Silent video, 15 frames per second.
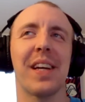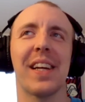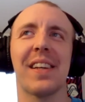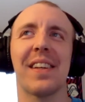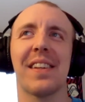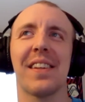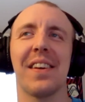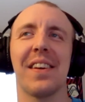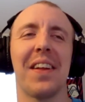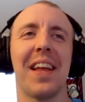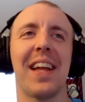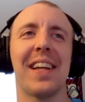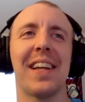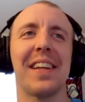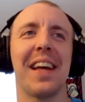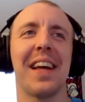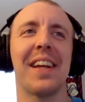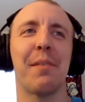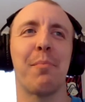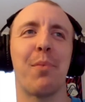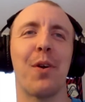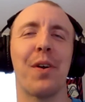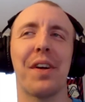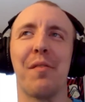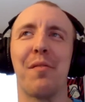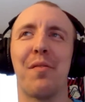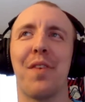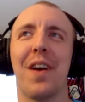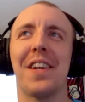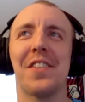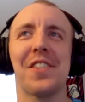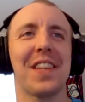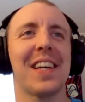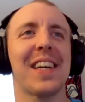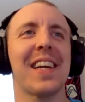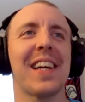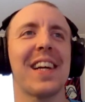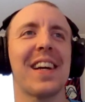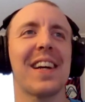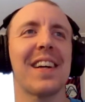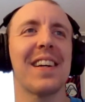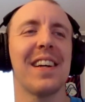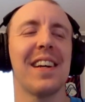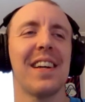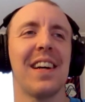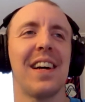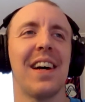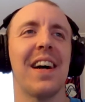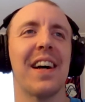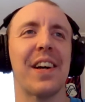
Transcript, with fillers: like uh, any yeah. any broken French thing here. I blame